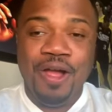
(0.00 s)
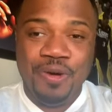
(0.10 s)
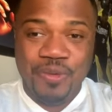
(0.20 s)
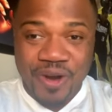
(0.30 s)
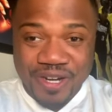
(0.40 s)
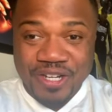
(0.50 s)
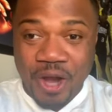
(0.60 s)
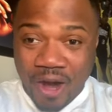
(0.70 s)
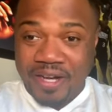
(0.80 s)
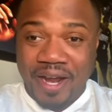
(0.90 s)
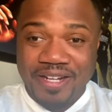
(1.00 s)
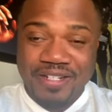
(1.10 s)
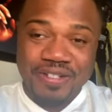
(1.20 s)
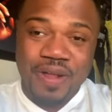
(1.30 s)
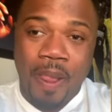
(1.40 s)
we're in the dark
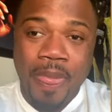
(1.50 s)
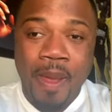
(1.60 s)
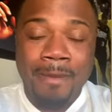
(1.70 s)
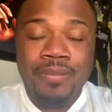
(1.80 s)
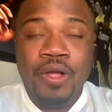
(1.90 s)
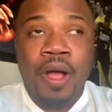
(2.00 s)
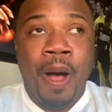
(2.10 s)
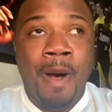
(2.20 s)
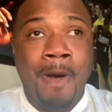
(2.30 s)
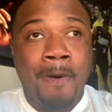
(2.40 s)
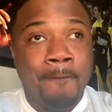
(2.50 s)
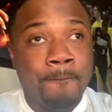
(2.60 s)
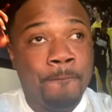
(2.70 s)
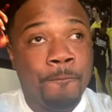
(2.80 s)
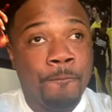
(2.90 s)
ages.
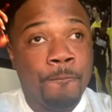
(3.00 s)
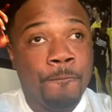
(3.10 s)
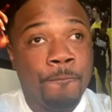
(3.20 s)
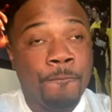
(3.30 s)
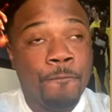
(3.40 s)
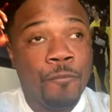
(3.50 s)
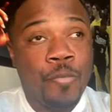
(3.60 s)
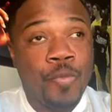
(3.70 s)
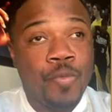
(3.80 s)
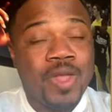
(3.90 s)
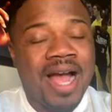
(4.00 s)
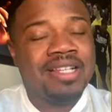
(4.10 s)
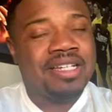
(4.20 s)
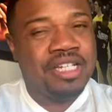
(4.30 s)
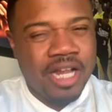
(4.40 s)
Um I
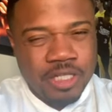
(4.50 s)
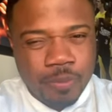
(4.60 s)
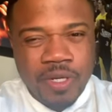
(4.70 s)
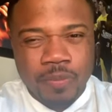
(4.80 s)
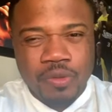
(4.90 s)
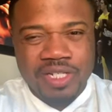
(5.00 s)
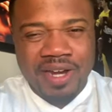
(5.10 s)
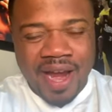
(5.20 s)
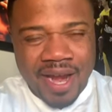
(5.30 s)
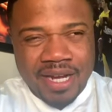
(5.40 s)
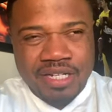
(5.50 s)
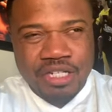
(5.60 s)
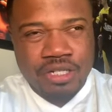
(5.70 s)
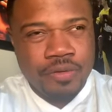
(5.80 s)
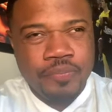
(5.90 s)
suggest people change
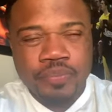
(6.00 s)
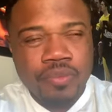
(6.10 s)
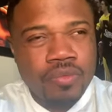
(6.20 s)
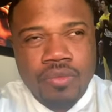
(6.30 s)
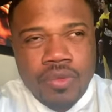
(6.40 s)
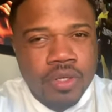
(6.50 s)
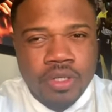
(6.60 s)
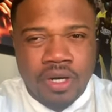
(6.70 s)
the